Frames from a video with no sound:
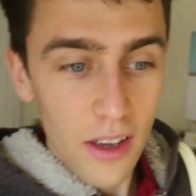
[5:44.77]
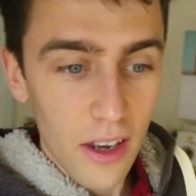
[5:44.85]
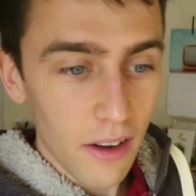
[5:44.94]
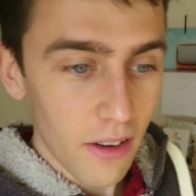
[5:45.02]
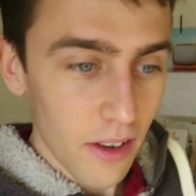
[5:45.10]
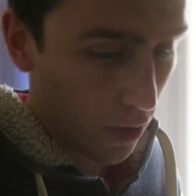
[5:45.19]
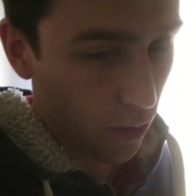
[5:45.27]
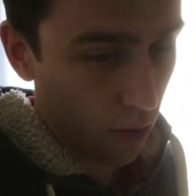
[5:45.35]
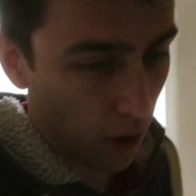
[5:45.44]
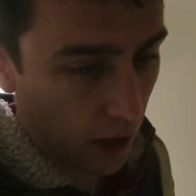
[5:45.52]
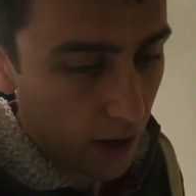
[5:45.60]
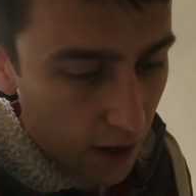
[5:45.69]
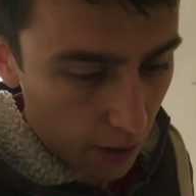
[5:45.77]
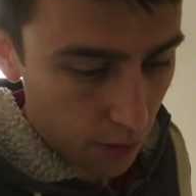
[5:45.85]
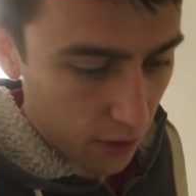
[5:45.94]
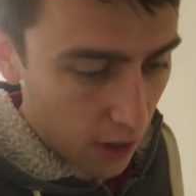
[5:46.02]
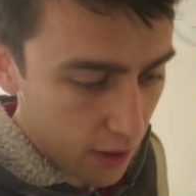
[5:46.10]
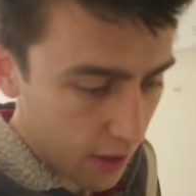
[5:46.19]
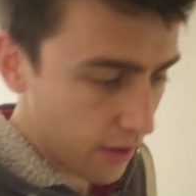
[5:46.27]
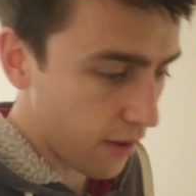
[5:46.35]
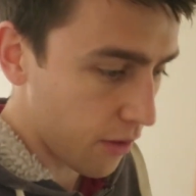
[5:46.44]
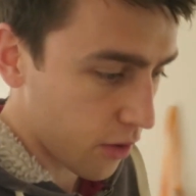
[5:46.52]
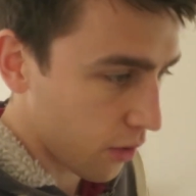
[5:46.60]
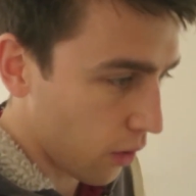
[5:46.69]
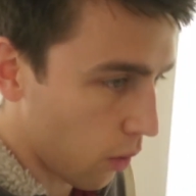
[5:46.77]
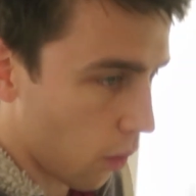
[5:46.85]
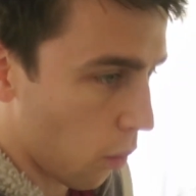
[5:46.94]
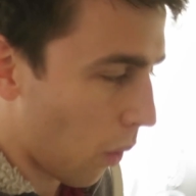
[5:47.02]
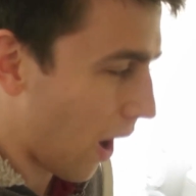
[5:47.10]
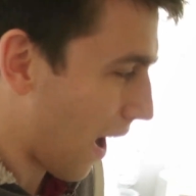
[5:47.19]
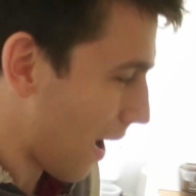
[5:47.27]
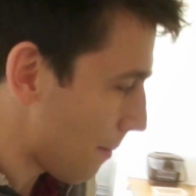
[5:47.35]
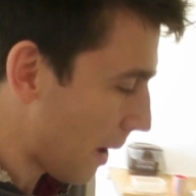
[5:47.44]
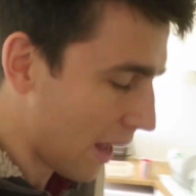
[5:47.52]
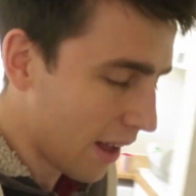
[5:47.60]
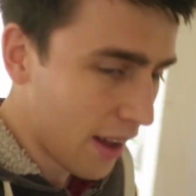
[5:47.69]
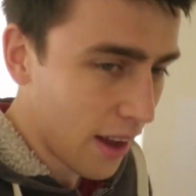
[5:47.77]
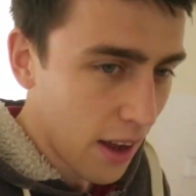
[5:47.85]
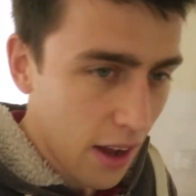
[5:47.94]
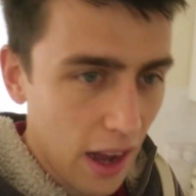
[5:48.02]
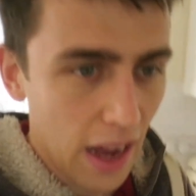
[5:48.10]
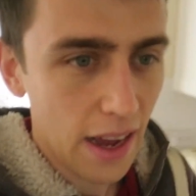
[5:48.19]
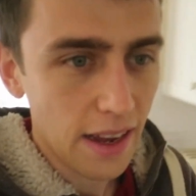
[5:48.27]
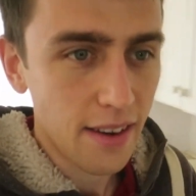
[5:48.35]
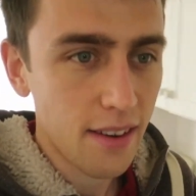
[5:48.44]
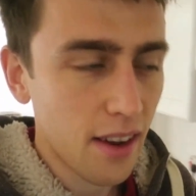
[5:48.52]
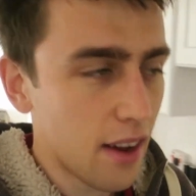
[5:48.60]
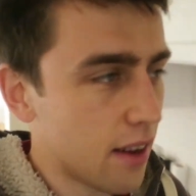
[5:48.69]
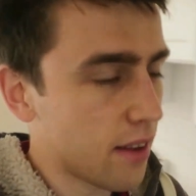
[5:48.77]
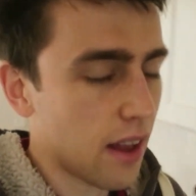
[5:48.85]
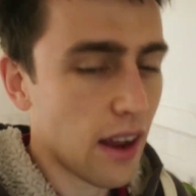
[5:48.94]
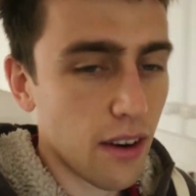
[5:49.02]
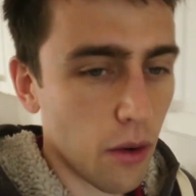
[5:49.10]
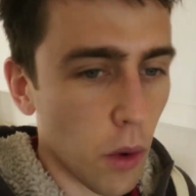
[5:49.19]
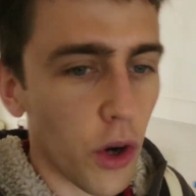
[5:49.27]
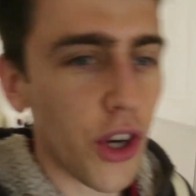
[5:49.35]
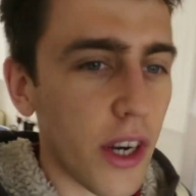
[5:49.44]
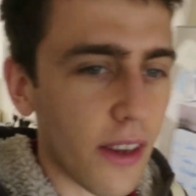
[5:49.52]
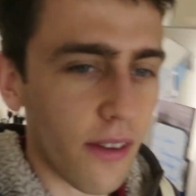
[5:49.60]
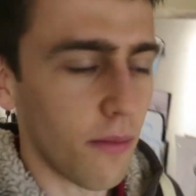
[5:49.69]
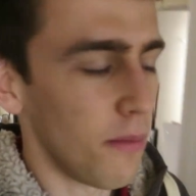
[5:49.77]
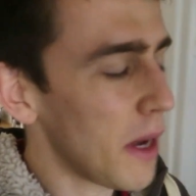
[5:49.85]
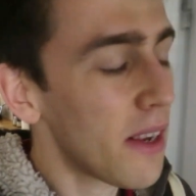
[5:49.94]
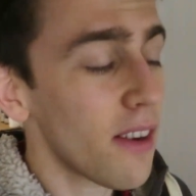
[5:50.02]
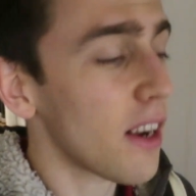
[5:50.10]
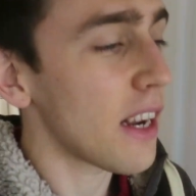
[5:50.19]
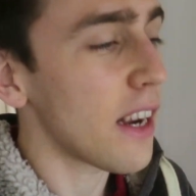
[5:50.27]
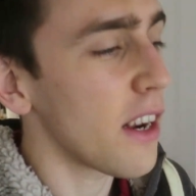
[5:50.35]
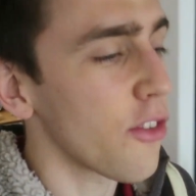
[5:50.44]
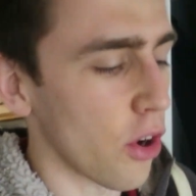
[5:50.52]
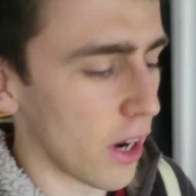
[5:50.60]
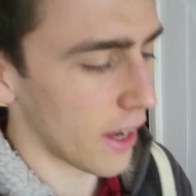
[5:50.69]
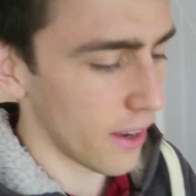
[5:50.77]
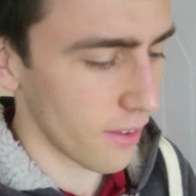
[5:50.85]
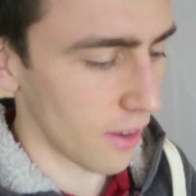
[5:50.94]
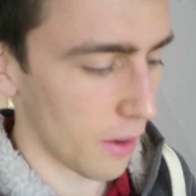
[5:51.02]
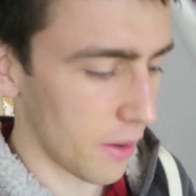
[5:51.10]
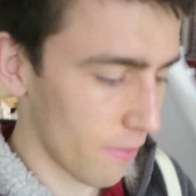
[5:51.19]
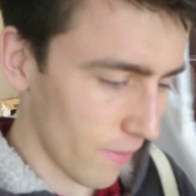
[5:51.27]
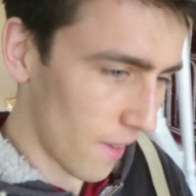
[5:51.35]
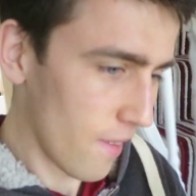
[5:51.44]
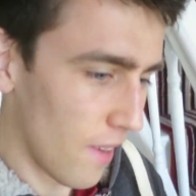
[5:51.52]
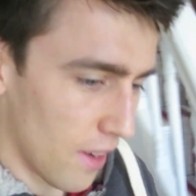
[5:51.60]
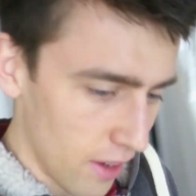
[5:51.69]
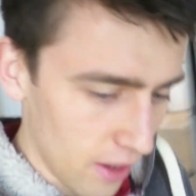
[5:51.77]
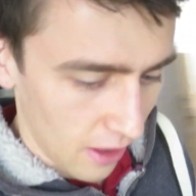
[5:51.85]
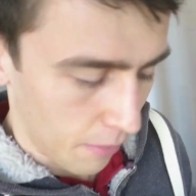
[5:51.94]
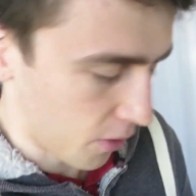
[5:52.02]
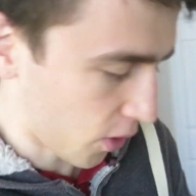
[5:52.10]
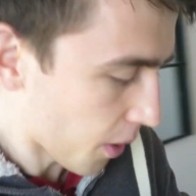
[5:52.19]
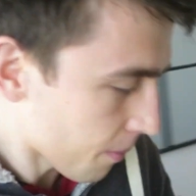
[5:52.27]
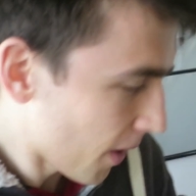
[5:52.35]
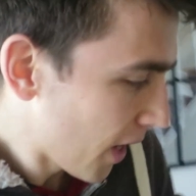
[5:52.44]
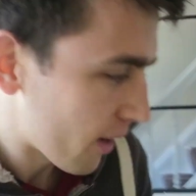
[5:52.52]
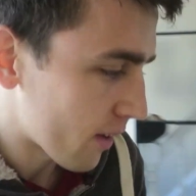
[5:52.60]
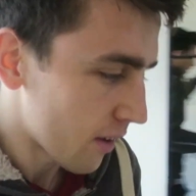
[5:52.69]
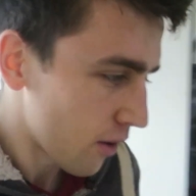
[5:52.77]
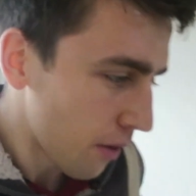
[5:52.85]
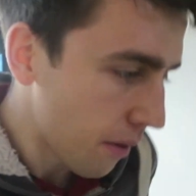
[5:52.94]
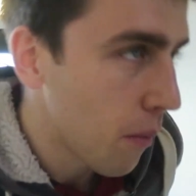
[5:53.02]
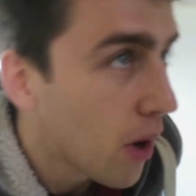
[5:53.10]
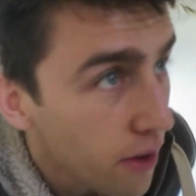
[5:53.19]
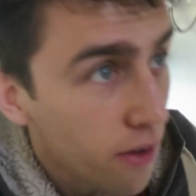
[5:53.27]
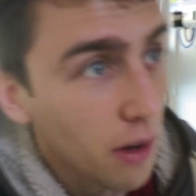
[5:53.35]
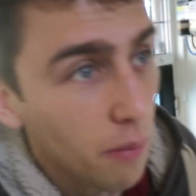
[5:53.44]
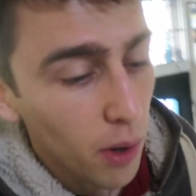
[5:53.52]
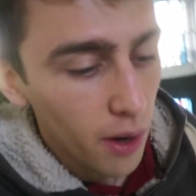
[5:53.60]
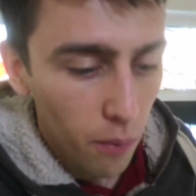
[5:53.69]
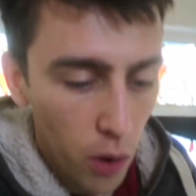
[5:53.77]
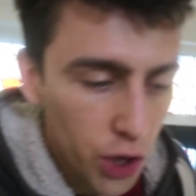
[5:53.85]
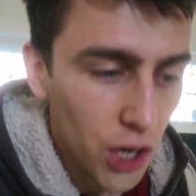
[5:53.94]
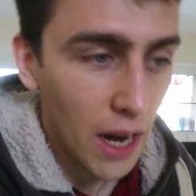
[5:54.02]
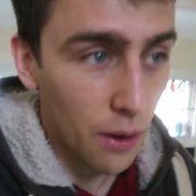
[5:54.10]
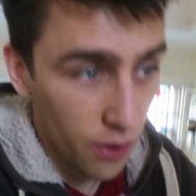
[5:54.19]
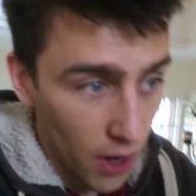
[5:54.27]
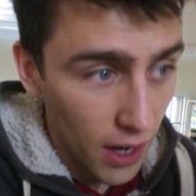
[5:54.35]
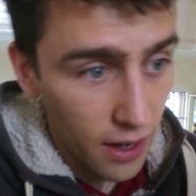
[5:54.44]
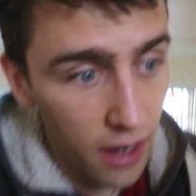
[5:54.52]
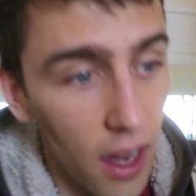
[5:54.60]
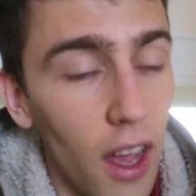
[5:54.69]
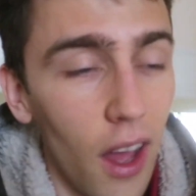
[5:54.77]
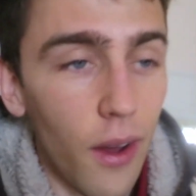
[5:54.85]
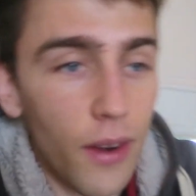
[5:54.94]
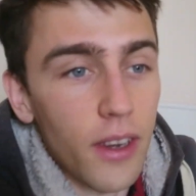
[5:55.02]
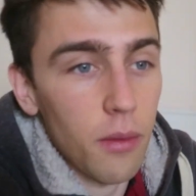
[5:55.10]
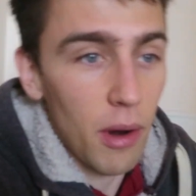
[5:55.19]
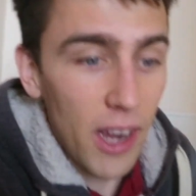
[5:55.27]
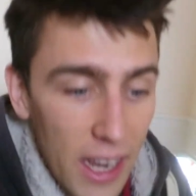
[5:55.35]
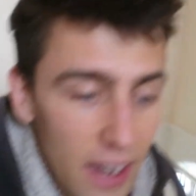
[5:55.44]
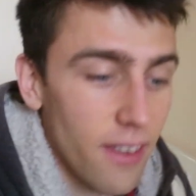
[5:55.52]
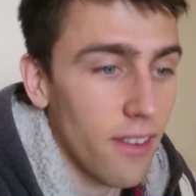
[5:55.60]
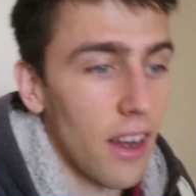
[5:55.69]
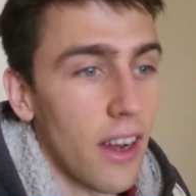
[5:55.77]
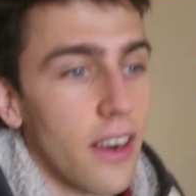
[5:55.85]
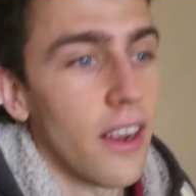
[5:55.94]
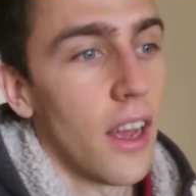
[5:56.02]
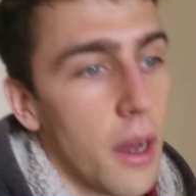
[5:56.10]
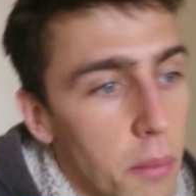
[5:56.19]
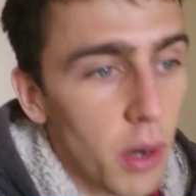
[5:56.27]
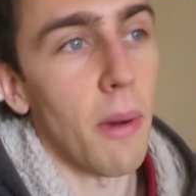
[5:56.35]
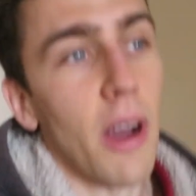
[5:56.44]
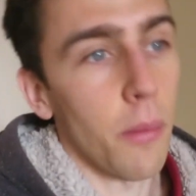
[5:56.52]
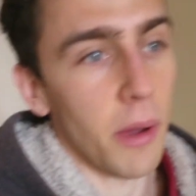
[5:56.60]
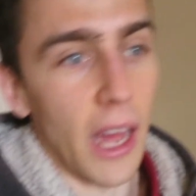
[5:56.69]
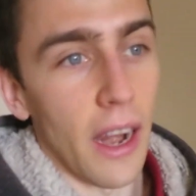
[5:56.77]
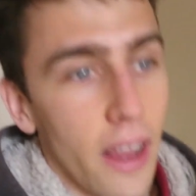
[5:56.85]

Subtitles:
You know, so sunny outside, it's ever so warm, and that washing is basically nearly dry. So that's good, because there's nothing worse than putting washing outside, only to bring it inside and put it back up again.